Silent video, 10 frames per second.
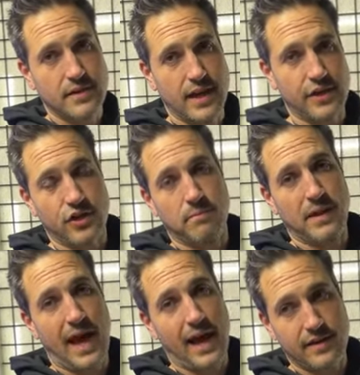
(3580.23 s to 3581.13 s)
in your
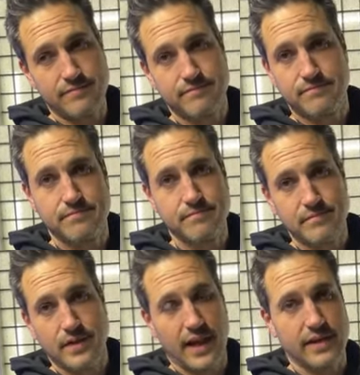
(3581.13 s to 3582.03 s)
black,
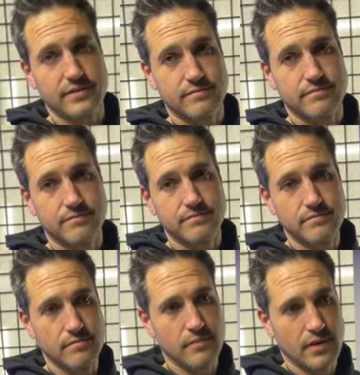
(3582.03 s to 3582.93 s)
like
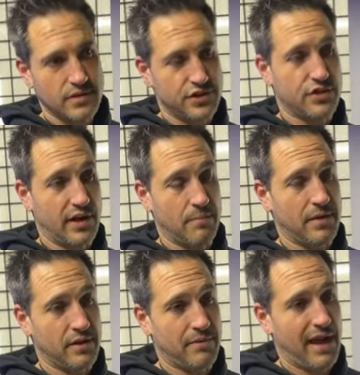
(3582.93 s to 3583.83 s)
straight up in
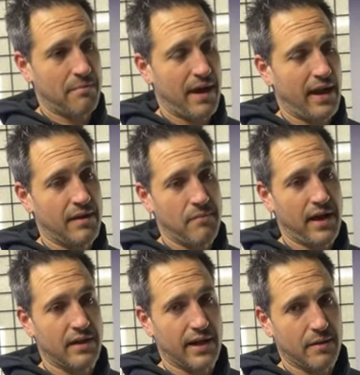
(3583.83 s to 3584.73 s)
your black paint and make
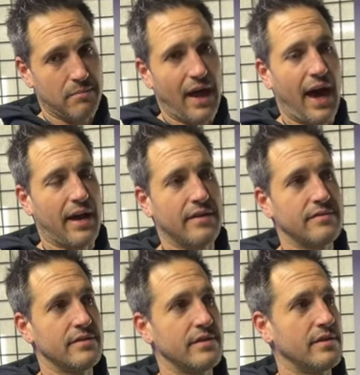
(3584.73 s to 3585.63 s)
it like a black,
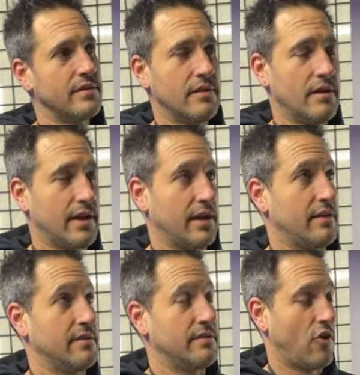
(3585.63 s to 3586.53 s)
like a
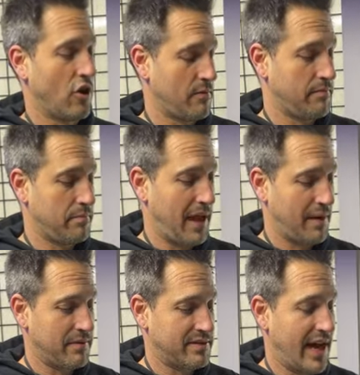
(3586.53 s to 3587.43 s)
dark black
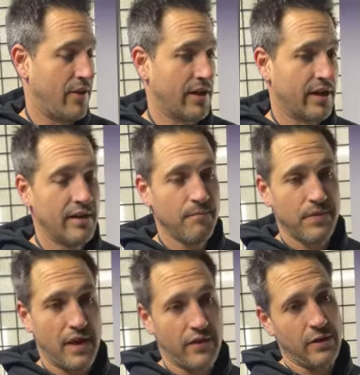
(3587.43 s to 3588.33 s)
metallic.
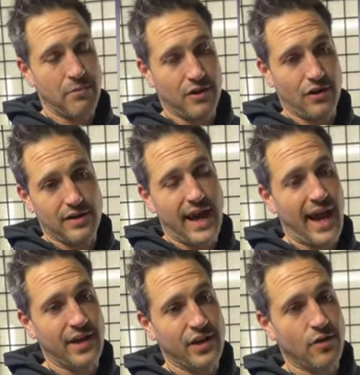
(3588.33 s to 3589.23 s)
And then you put a little
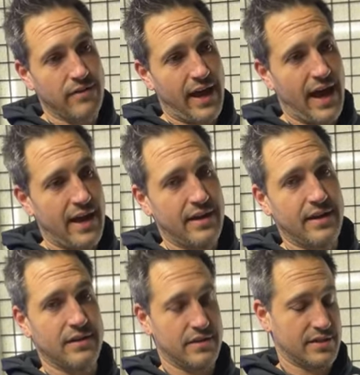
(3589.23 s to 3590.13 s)
candy over that and
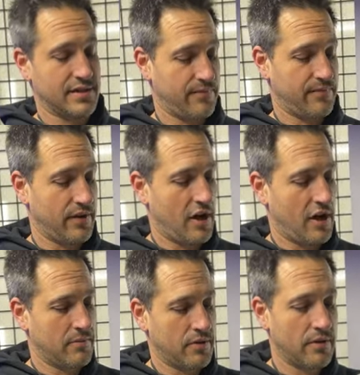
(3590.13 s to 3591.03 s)
it looks
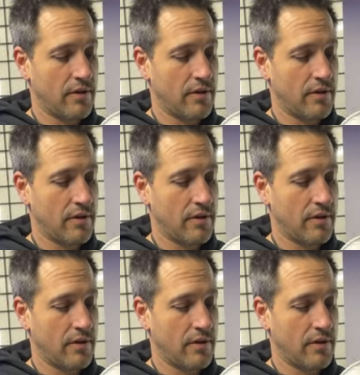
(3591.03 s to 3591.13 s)
phenomenal.